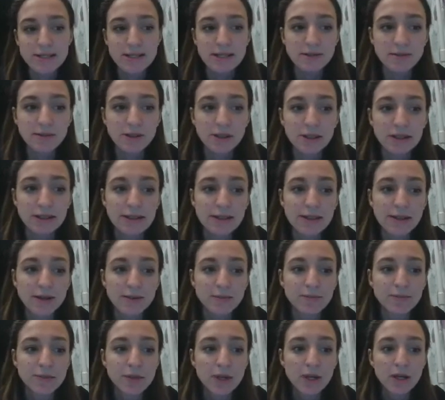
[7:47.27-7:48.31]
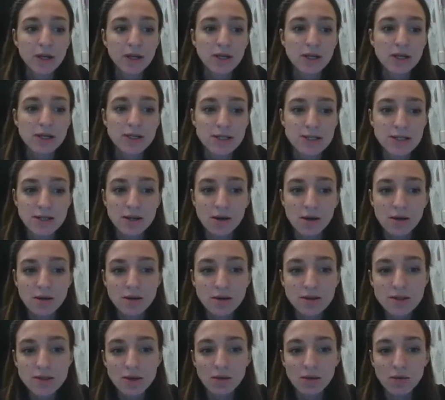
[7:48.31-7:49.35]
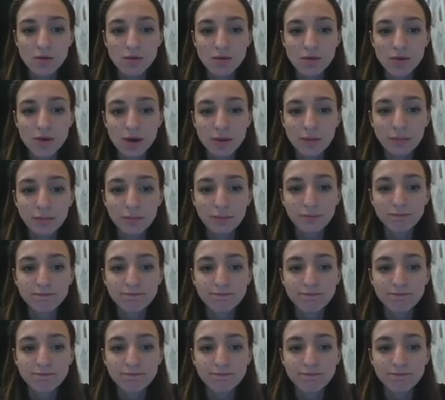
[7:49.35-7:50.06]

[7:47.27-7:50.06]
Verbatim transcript: even in the skulls of the